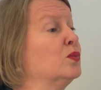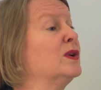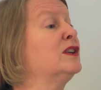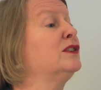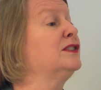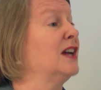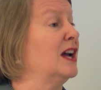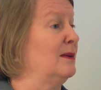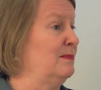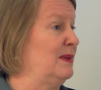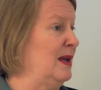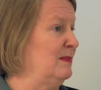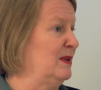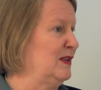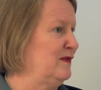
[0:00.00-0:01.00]
real-time
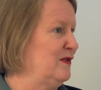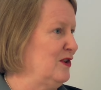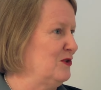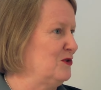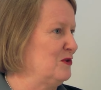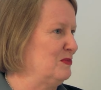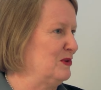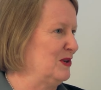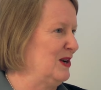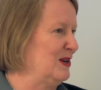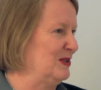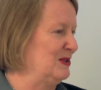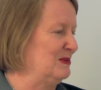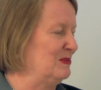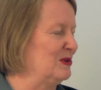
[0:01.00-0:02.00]
payments for our corporate
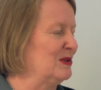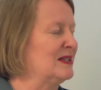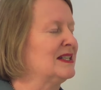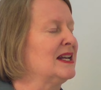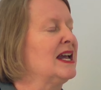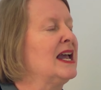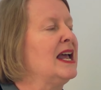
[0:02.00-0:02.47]
customers.